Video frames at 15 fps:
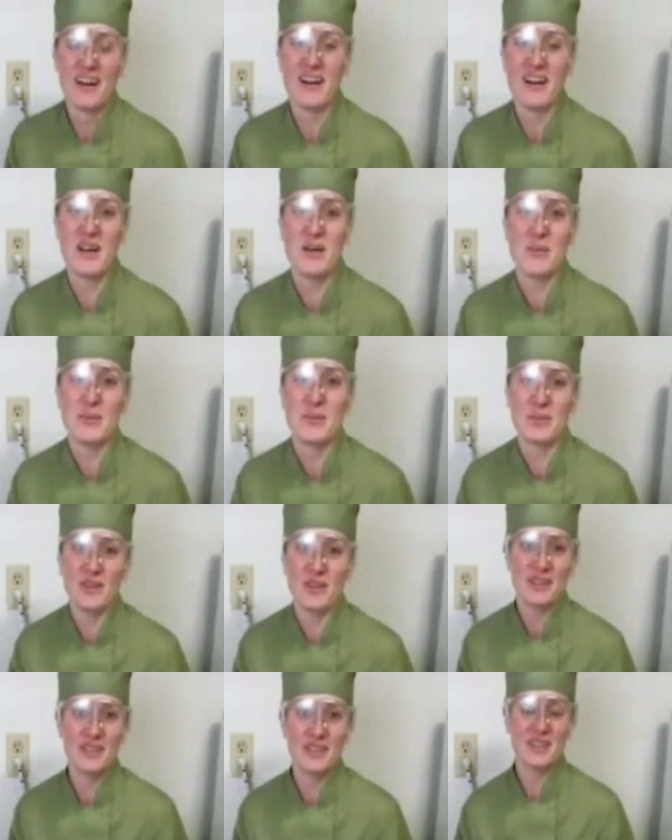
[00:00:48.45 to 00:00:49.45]
I am
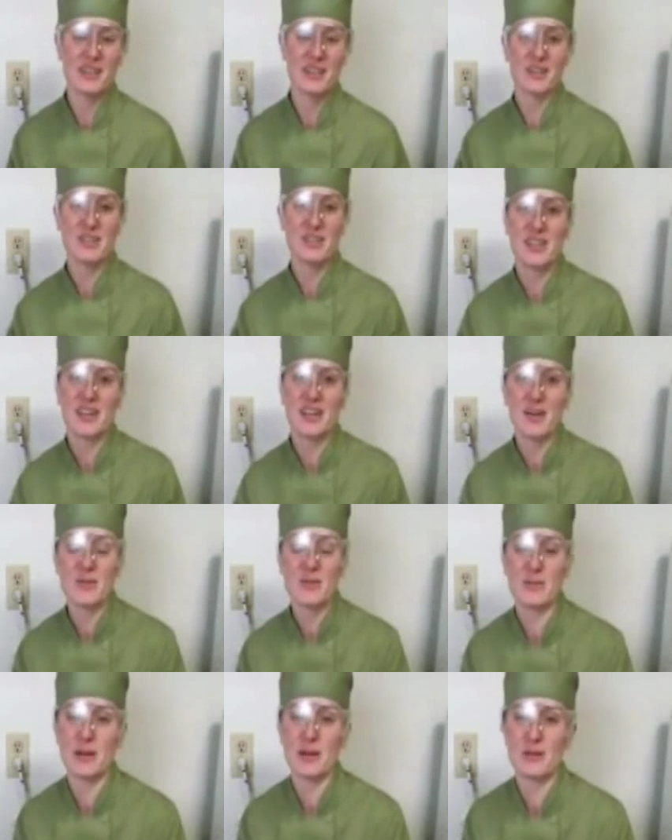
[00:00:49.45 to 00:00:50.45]
here
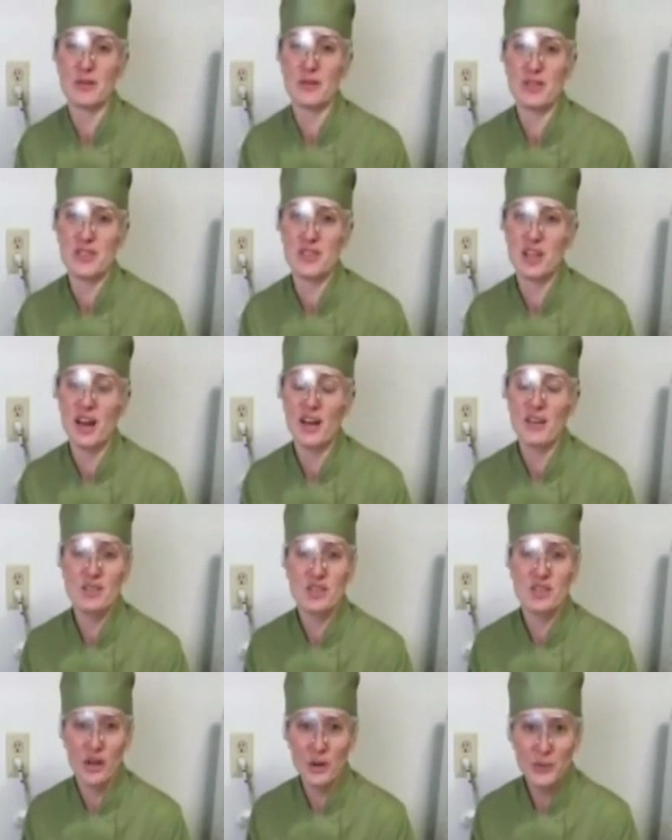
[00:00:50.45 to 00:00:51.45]
today with my first
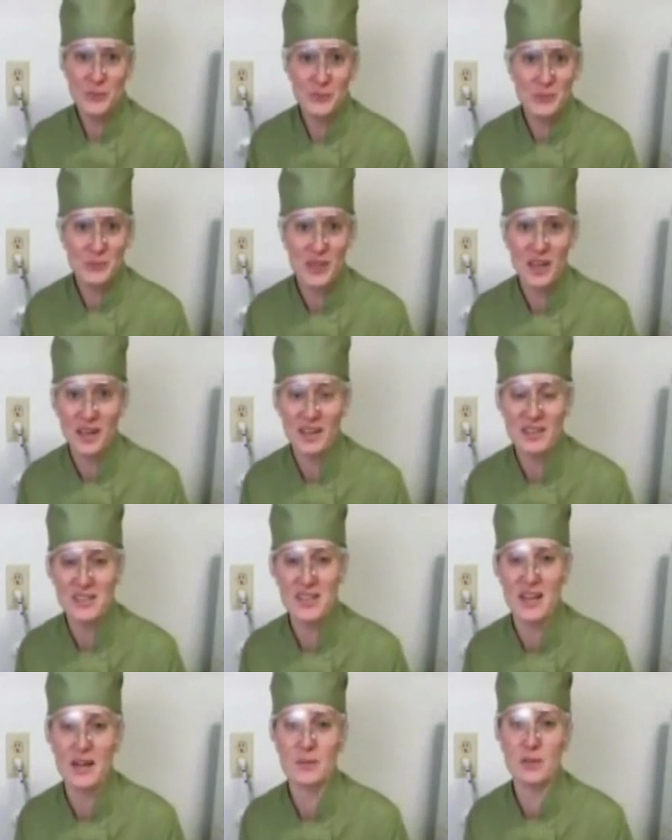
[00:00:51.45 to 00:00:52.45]
live show,
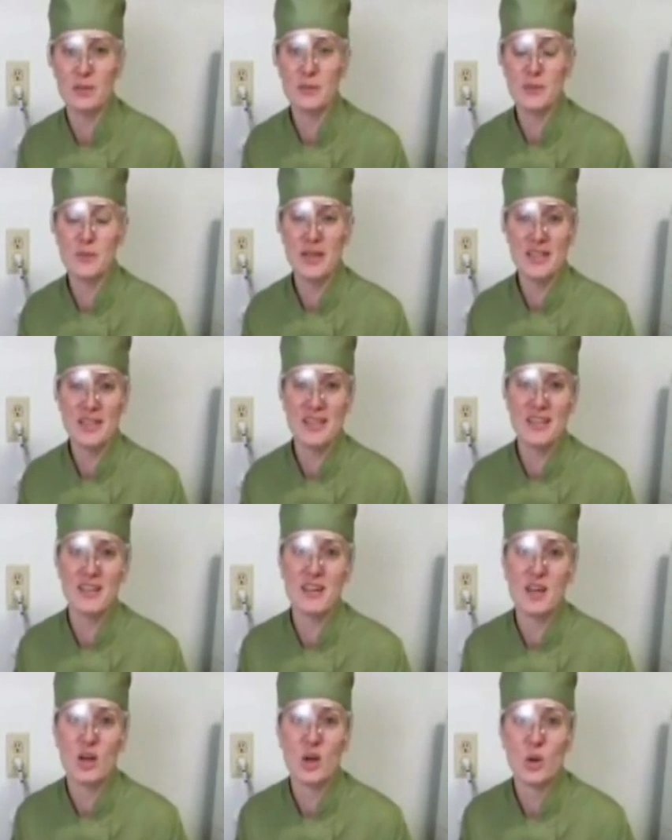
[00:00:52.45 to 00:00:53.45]
and today I'm going to be
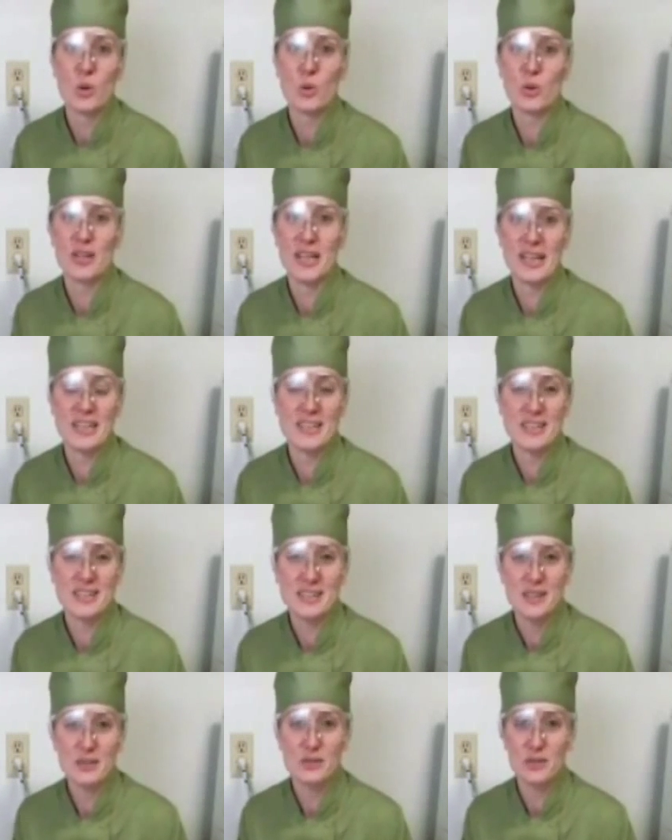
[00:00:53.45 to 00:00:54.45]
making organic
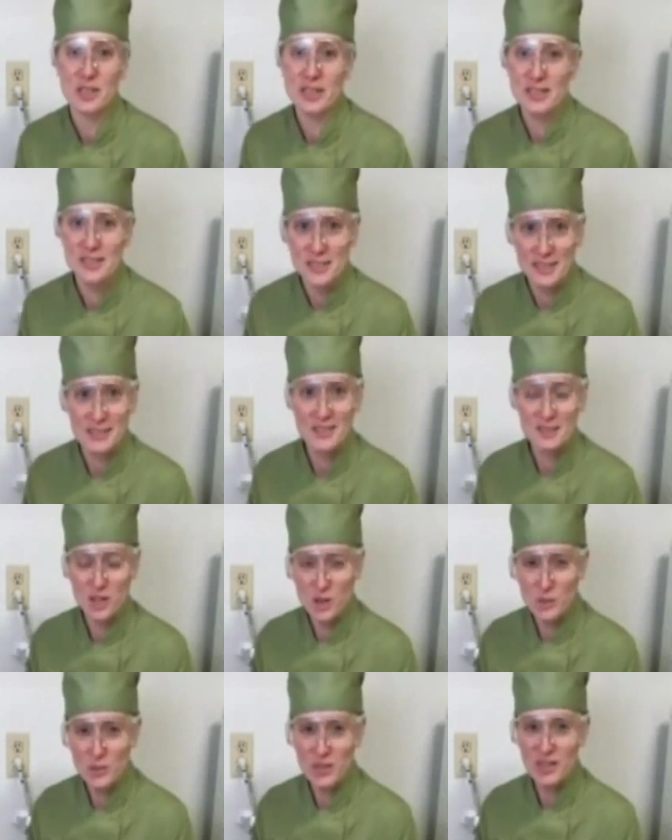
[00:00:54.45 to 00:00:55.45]
frankincense
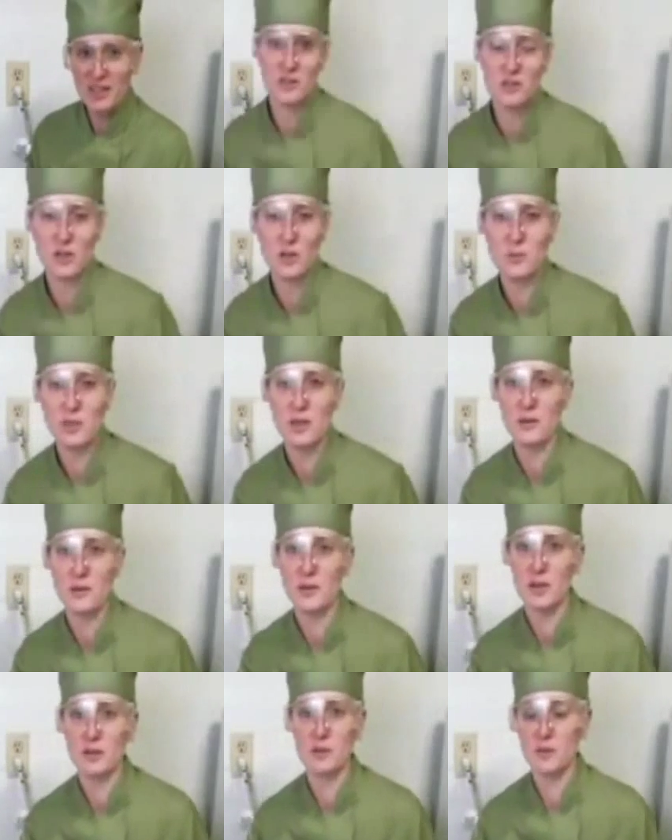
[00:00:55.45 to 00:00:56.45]
soap. The soap that
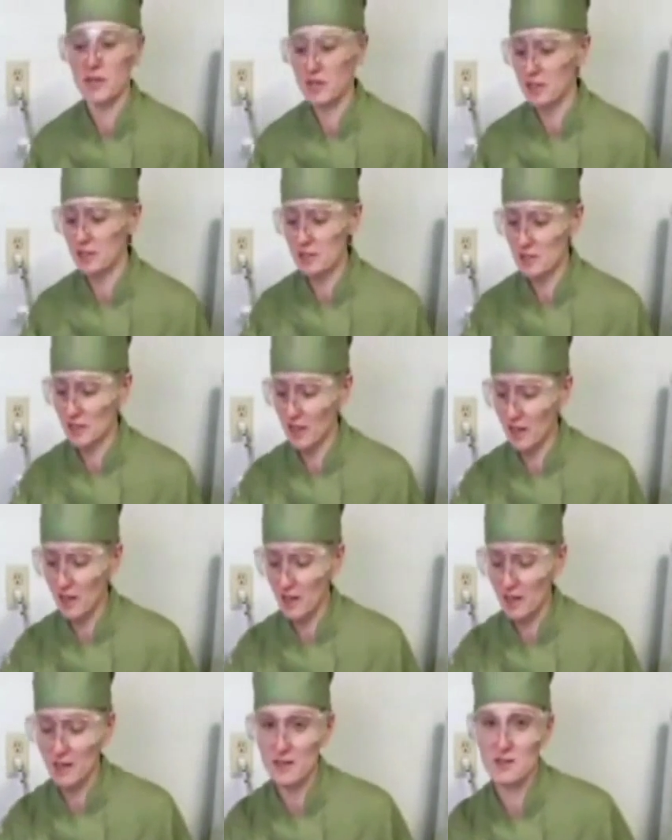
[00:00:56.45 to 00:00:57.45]
I'm going to be making
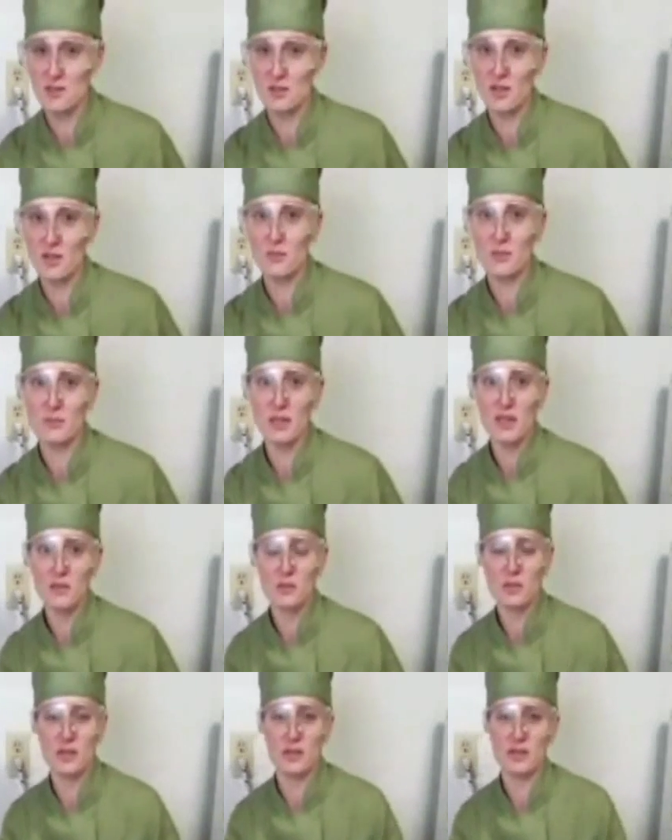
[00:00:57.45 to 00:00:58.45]
today is going to be
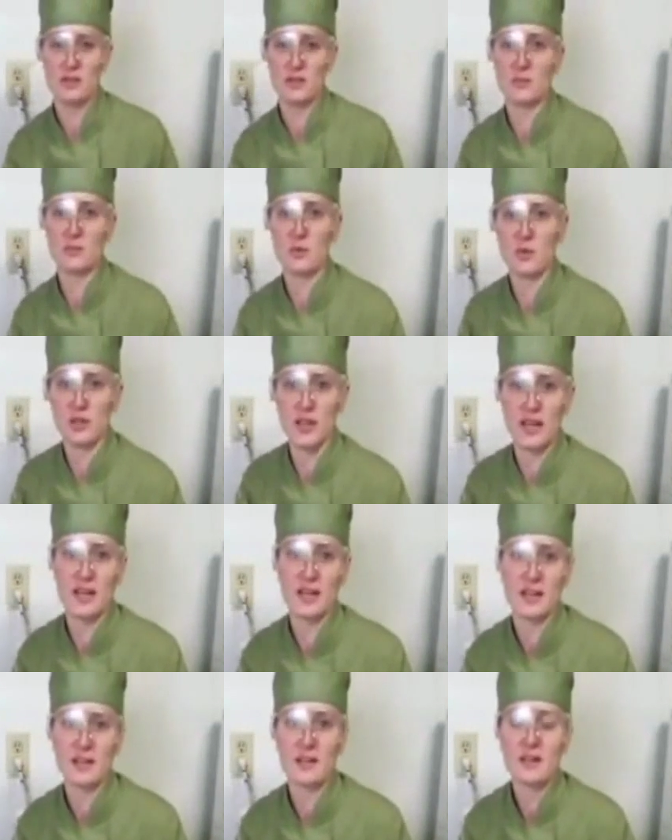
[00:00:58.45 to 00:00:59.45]
made with some
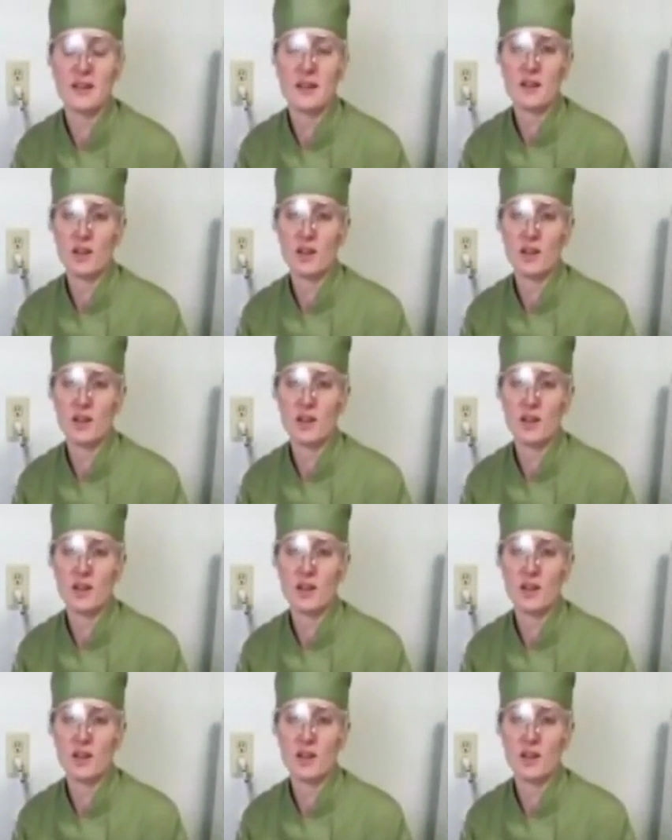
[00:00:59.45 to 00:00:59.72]
organic